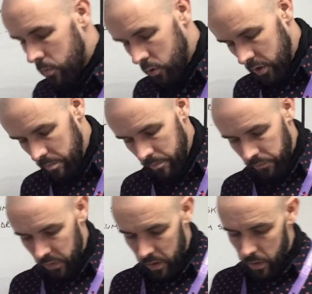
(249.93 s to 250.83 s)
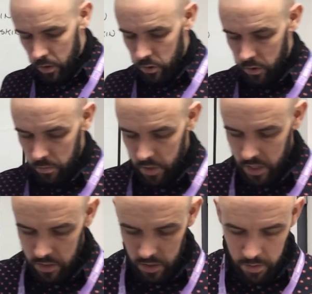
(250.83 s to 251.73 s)
body. So the
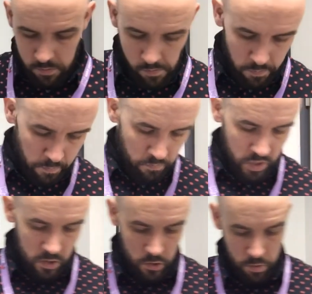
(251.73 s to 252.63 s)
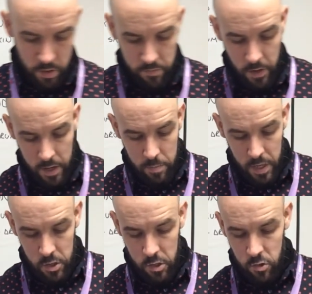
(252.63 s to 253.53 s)
medium, this is where the
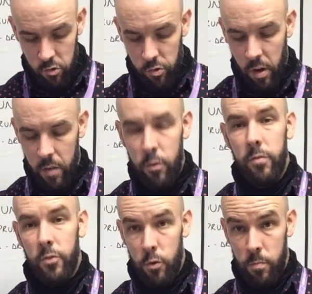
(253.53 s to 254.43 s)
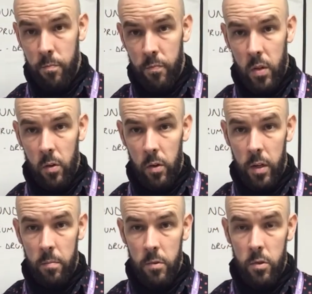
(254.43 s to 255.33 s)
vibrations travel through.
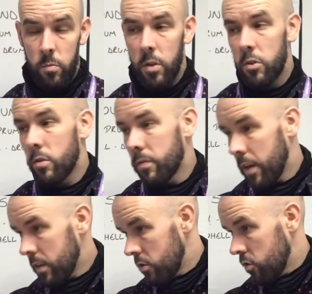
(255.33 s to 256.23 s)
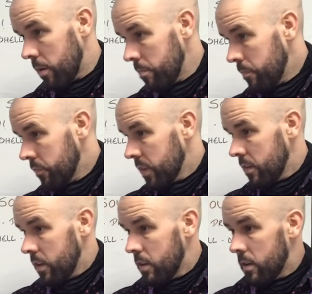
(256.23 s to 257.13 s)
Alright, so once you've hit the drum,
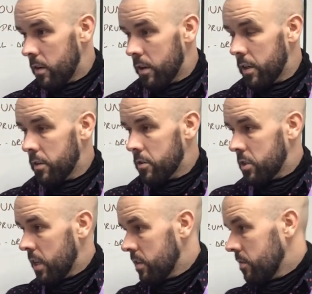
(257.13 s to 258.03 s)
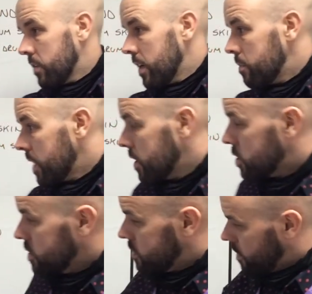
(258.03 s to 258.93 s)
alright, you're sending the
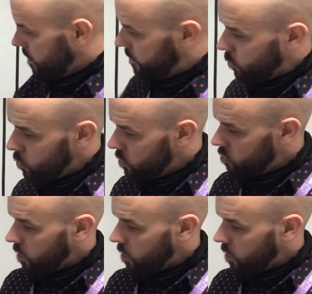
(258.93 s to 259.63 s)
vibrations through the